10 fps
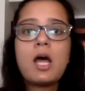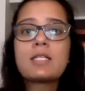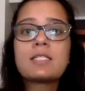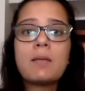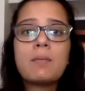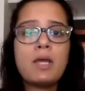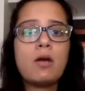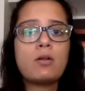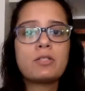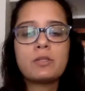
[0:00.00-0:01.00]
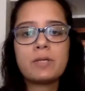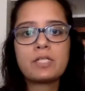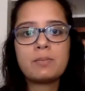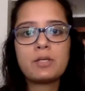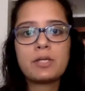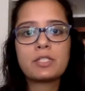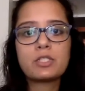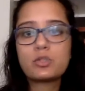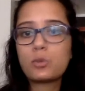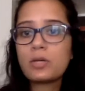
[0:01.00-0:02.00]
Some may also experience
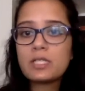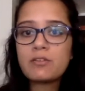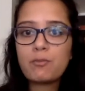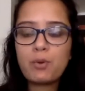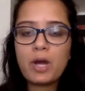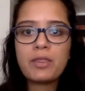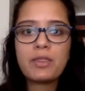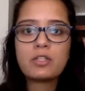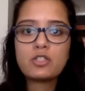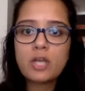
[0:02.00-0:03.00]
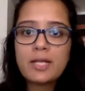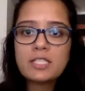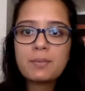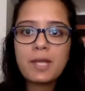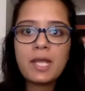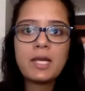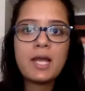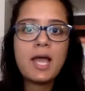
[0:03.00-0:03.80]
shortness of breath, chest pain,